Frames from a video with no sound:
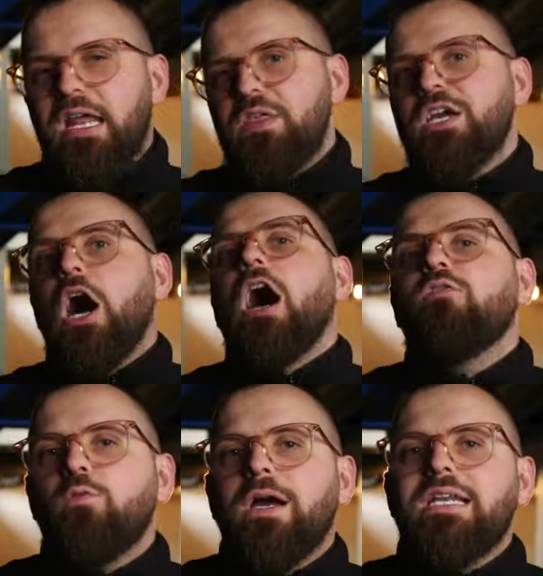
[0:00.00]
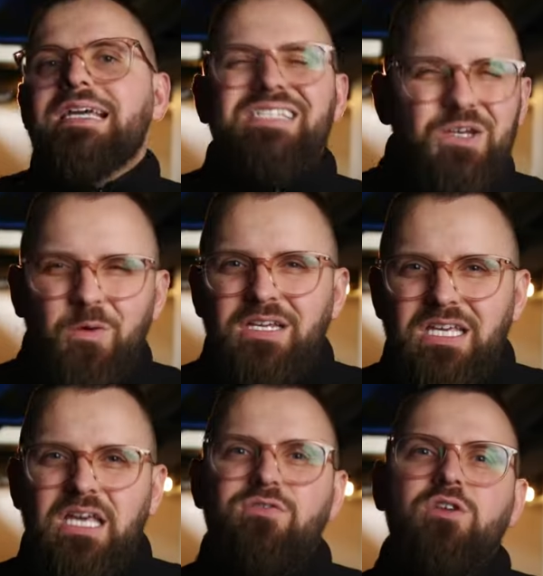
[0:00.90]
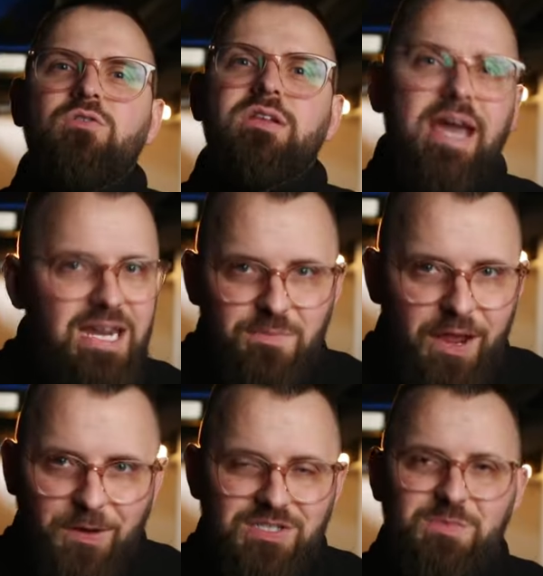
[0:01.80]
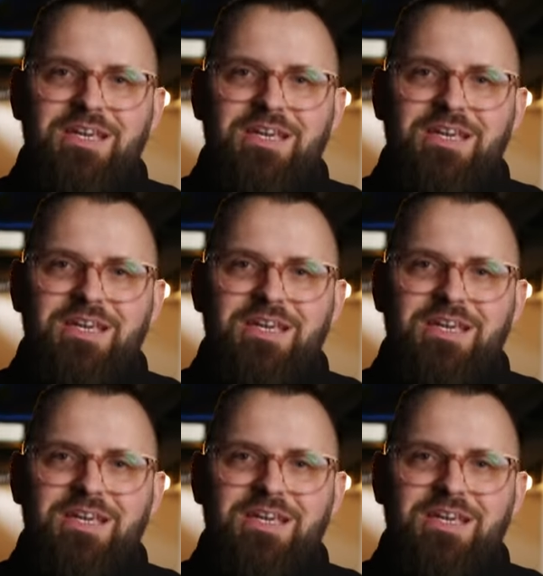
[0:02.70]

and I think Off-White isn't going to give you nightmares